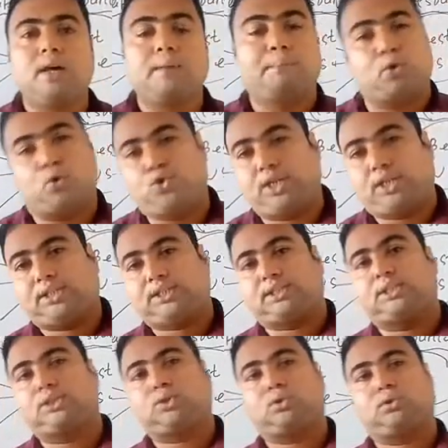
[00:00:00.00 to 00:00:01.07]
projects,
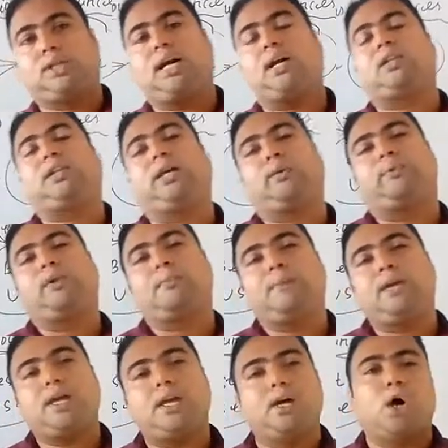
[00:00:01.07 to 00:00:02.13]
so that there will
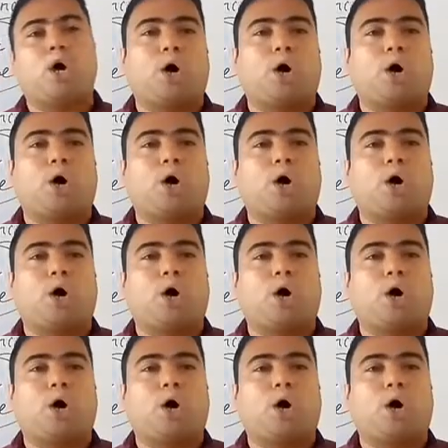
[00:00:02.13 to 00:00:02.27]
be